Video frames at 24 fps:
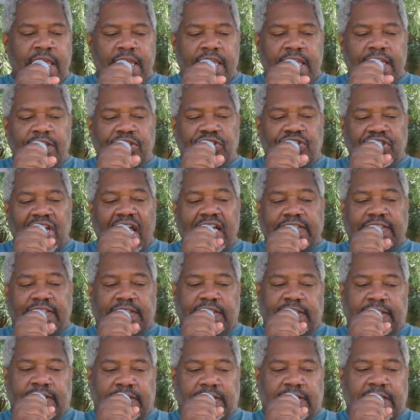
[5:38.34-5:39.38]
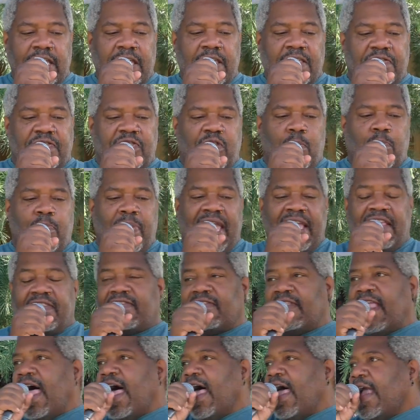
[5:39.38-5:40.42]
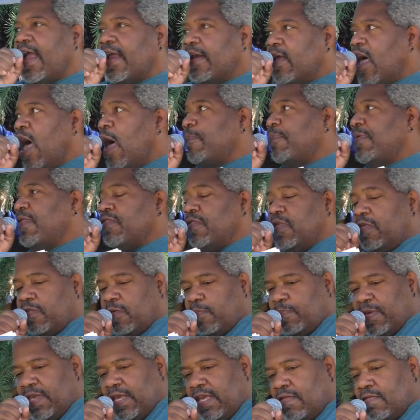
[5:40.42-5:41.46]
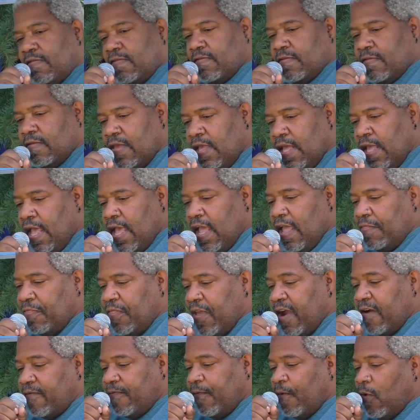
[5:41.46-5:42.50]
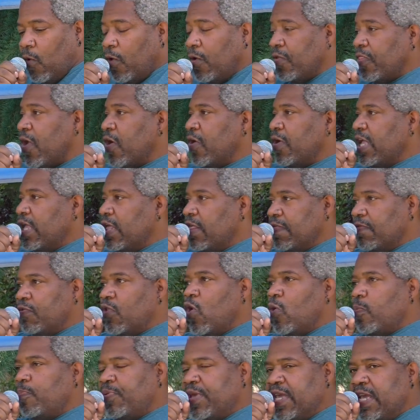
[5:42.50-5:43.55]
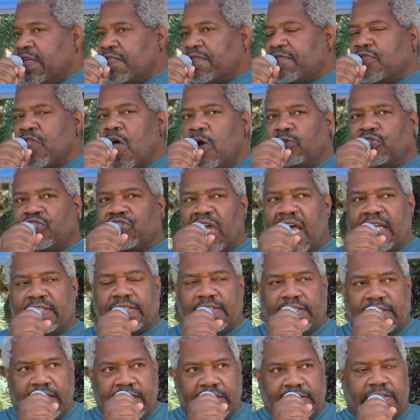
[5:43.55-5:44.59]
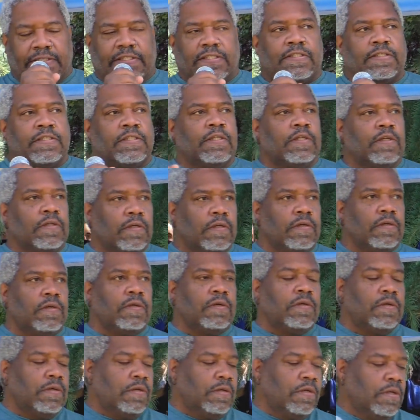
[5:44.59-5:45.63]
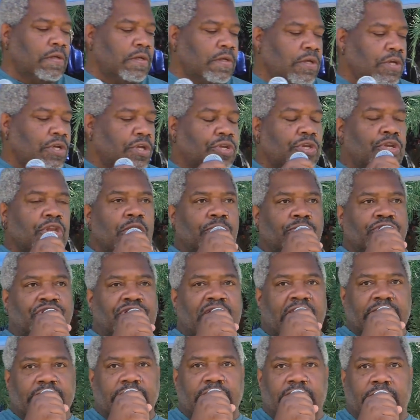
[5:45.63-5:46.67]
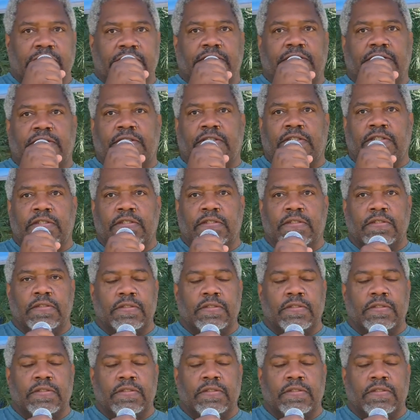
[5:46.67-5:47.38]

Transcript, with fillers: Injustice is the baseline up in this peace, and therefore there is no peace, no justice. No, no justice.